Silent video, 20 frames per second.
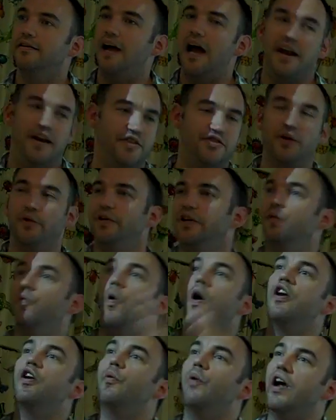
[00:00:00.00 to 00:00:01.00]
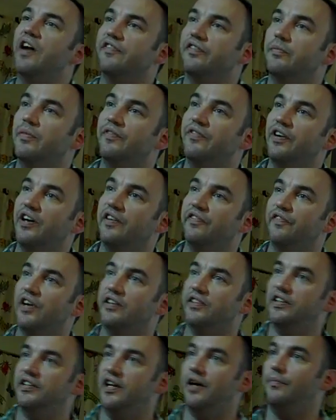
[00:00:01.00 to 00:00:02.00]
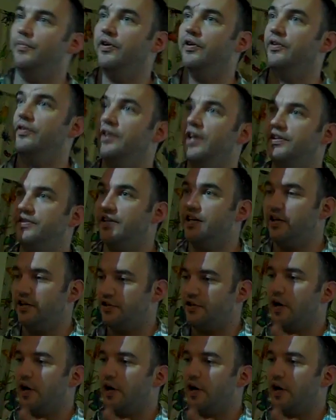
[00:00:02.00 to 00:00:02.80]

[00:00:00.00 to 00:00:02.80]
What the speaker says: and it's only 1 away from a very friendly number, it's going to